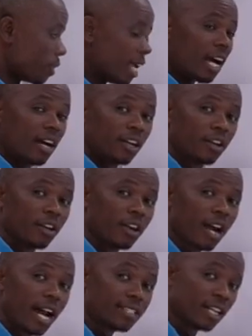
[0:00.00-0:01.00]
there,
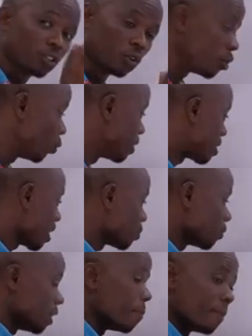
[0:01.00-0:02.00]
as I told you, we start
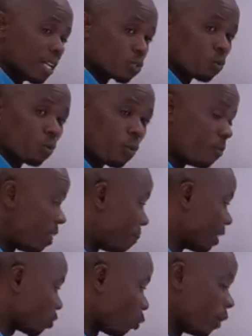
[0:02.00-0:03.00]
with the metal.
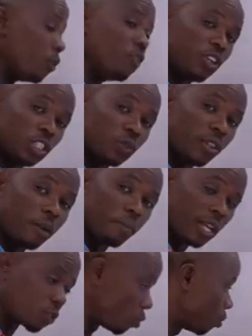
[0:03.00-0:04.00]
When we finish with the
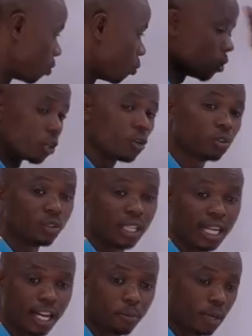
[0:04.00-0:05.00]
metal, we go to
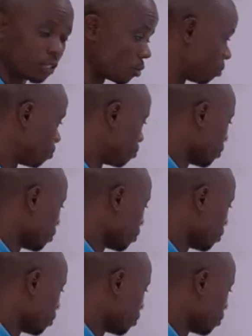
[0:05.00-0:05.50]
the non-metal.